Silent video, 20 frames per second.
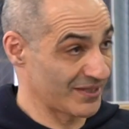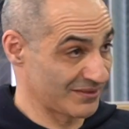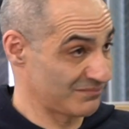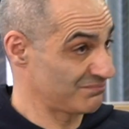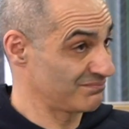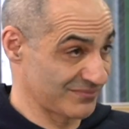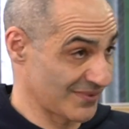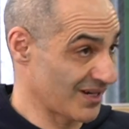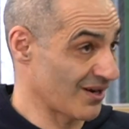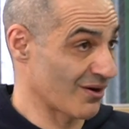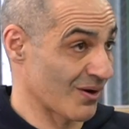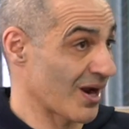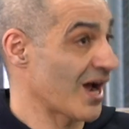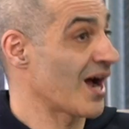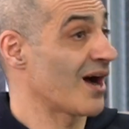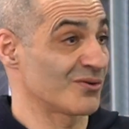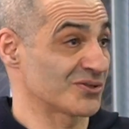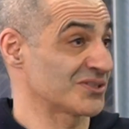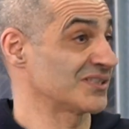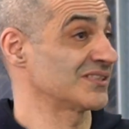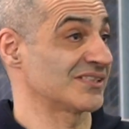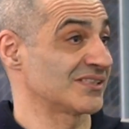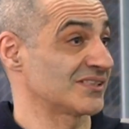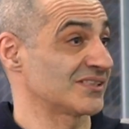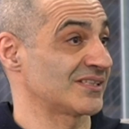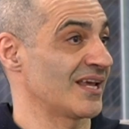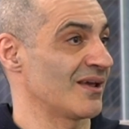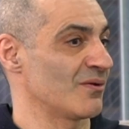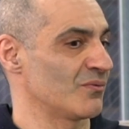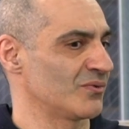At our house is the
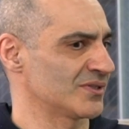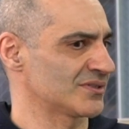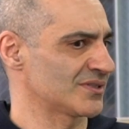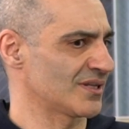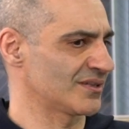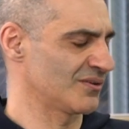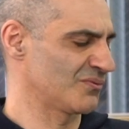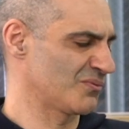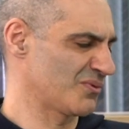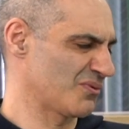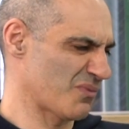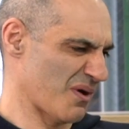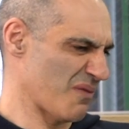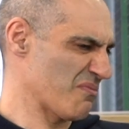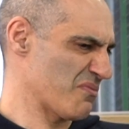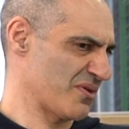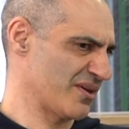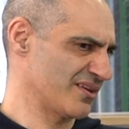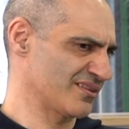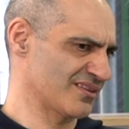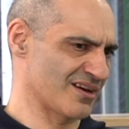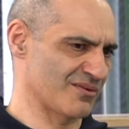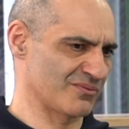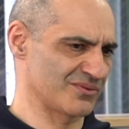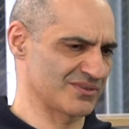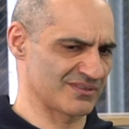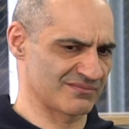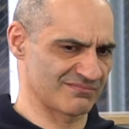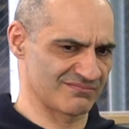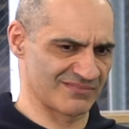same. We started with one thing, now
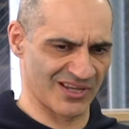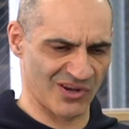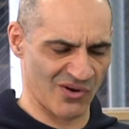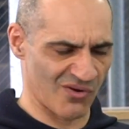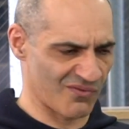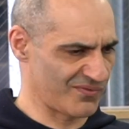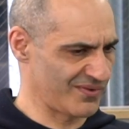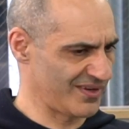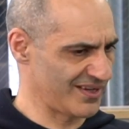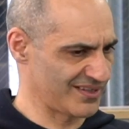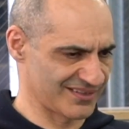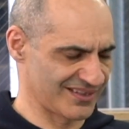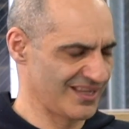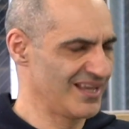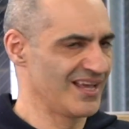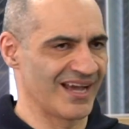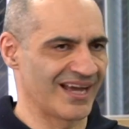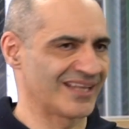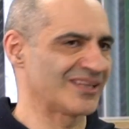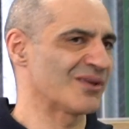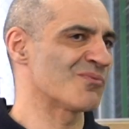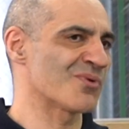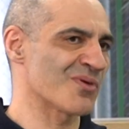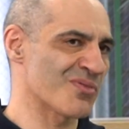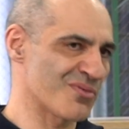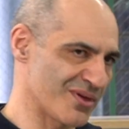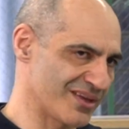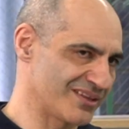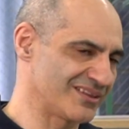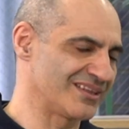it's the coffee, and
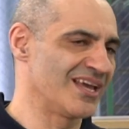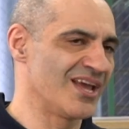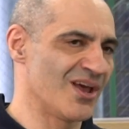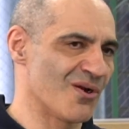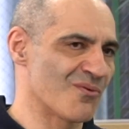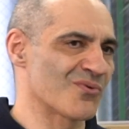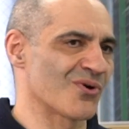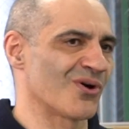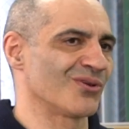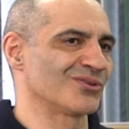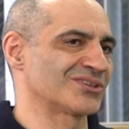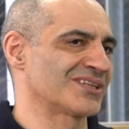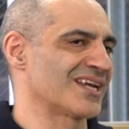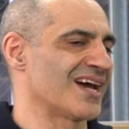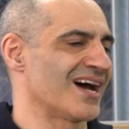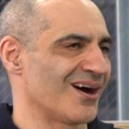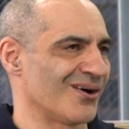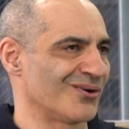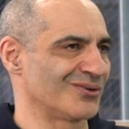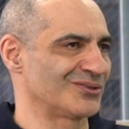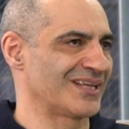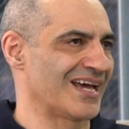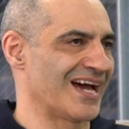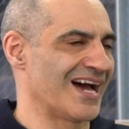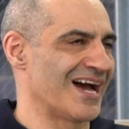everything drops out.